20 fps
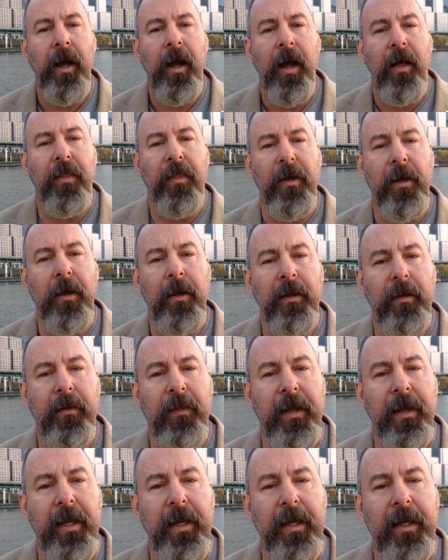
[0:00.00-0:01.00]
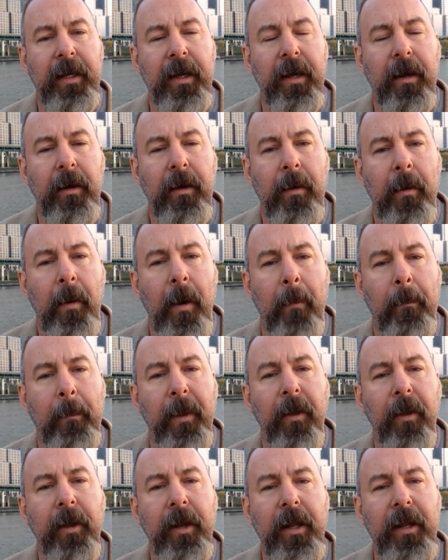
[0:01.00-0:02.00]
the
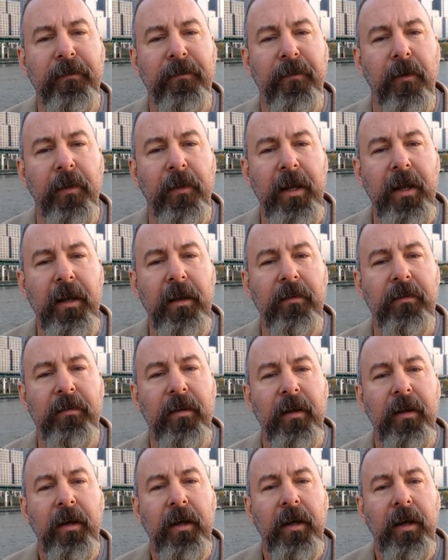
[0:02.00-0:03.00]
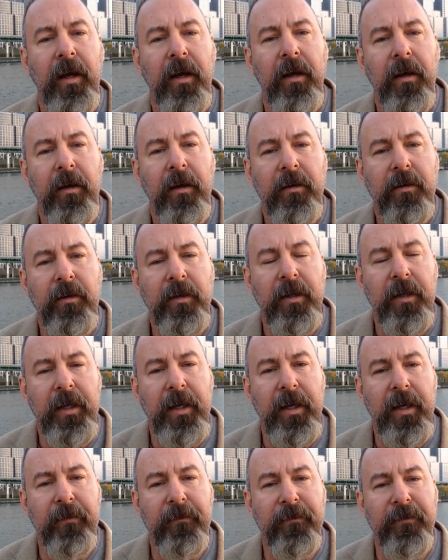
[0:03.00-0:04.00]
ability for these
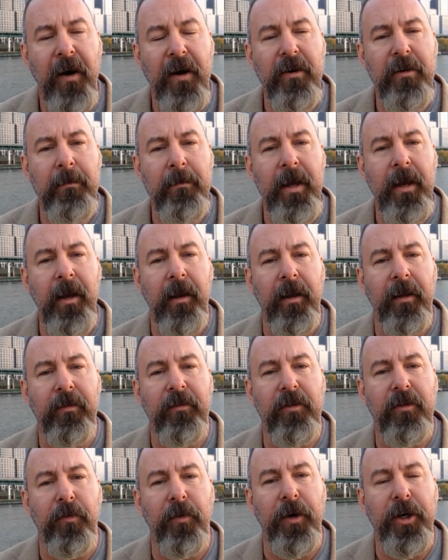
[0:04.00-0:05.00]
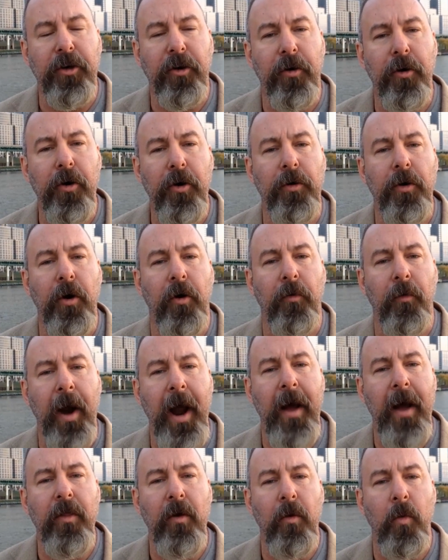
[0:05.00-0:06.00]
fundamentalists to recruit
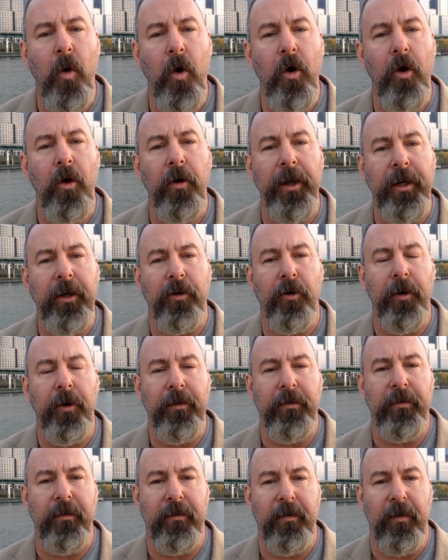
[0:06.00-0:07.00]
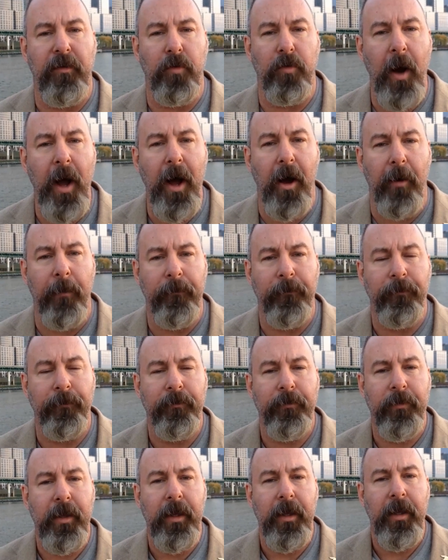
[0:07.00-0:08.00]
around the world increases as well.
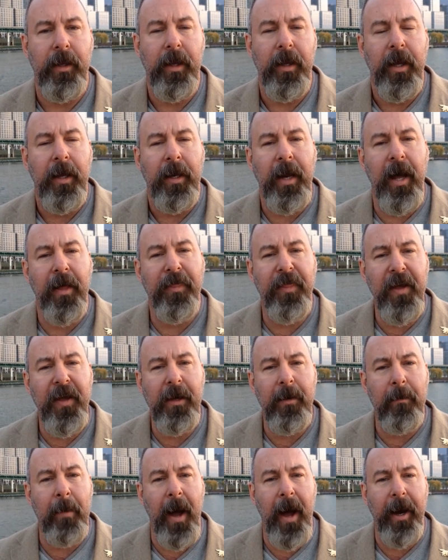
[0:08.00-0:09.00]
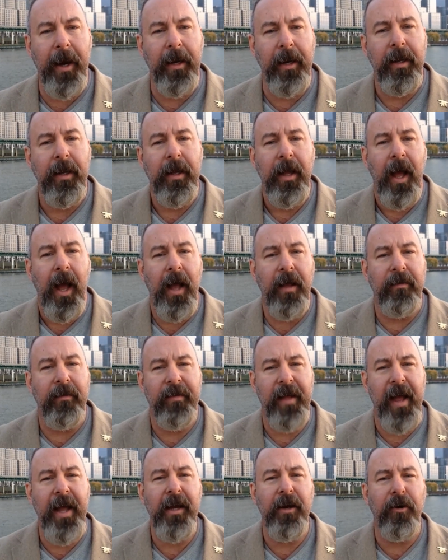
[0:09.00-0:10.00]
Now think about it. As
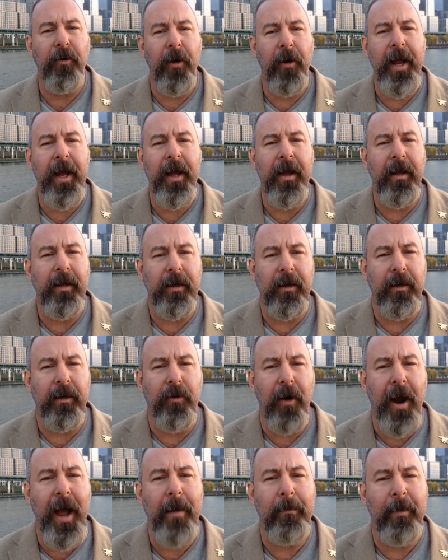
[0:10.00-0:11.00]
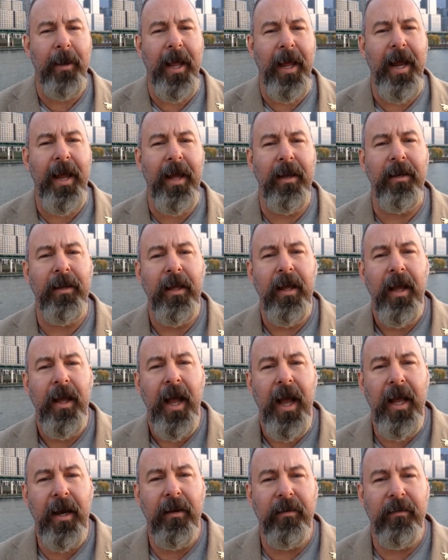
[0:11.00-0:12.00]
they grab land
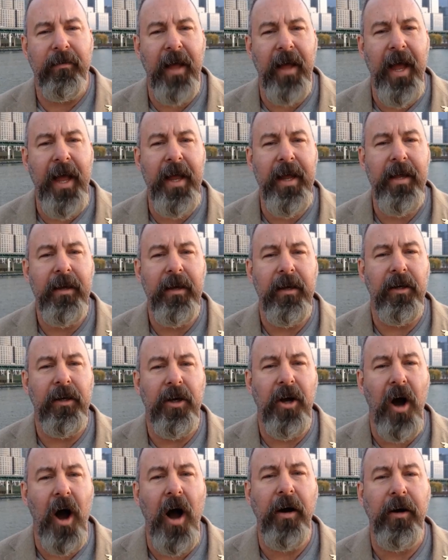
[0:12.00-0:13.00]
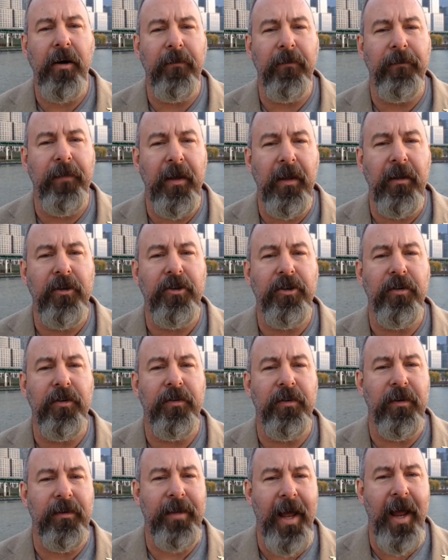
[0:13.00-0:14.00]
and as they conquer villages
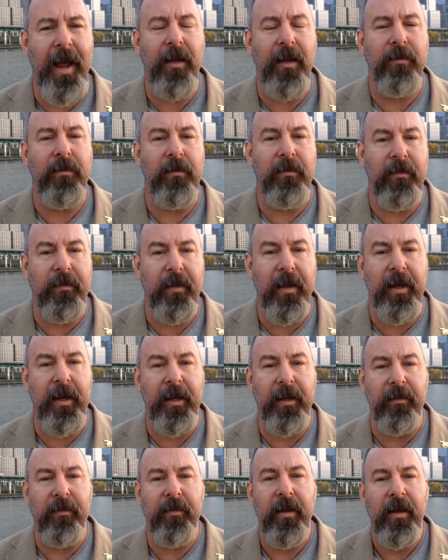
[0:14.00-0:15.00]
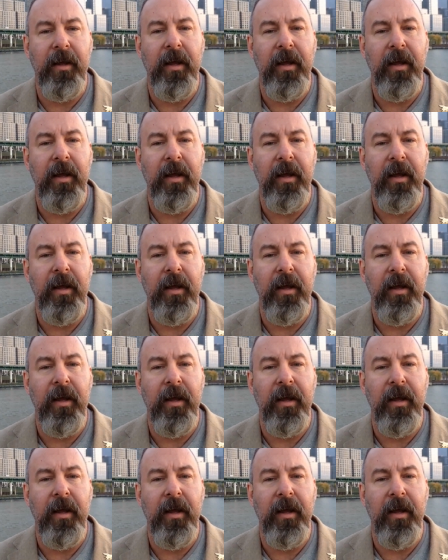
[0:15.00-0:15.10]
and towns and cities,